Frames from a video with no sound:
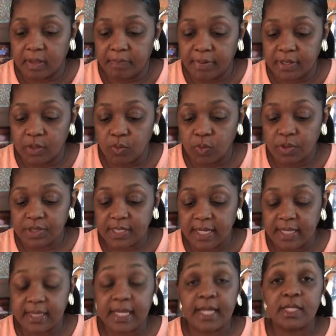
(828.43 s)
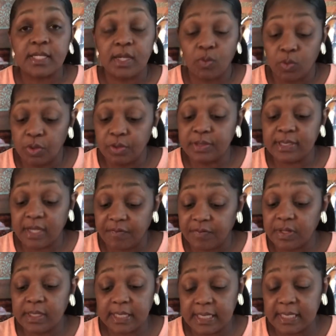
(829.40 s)
But it will take that, it will
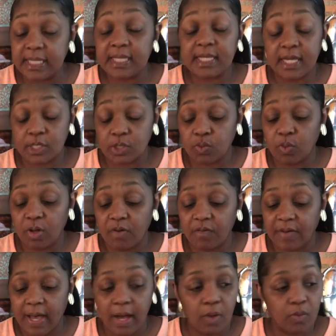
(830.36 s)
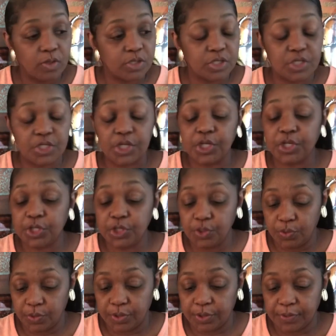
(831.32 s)
definitely need that 12 hours to
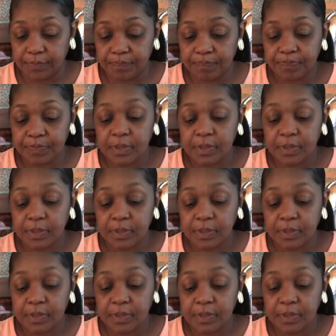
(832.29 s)
cure.